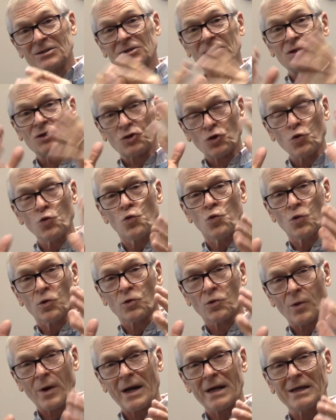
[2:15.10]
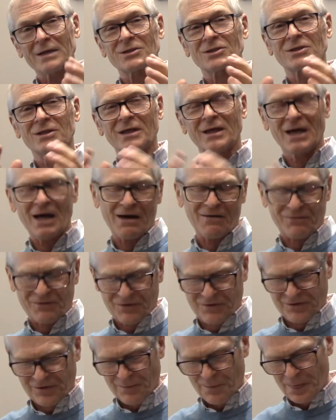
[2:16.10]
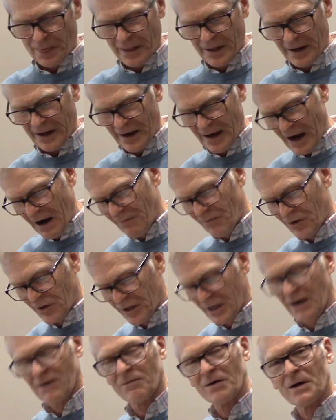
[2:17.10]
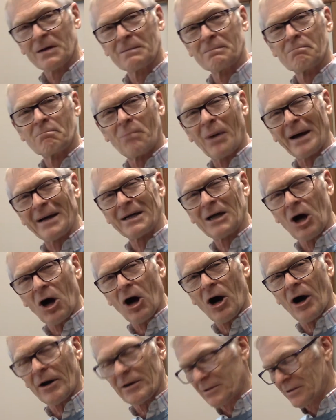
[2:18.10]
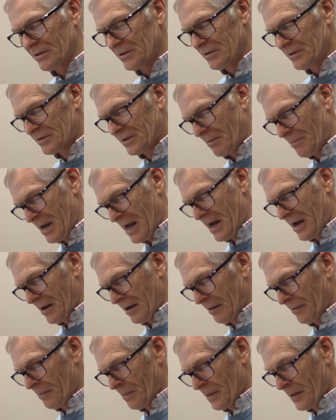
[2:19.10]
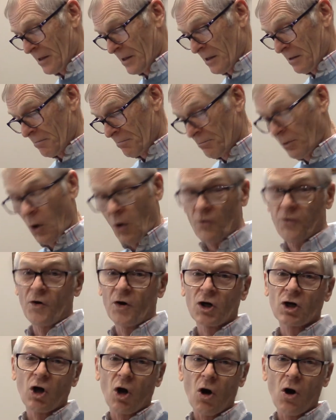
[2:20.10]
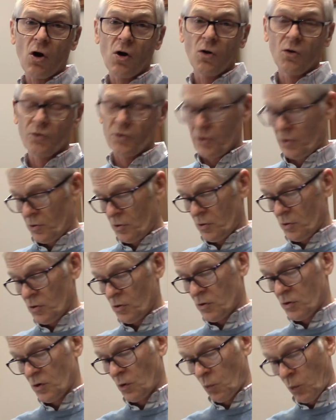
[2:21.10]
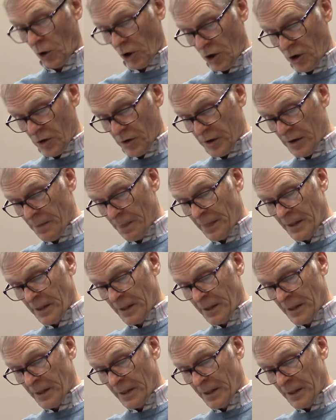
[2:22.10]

the two greatest gifts ever given by God to man. Both are called the Word,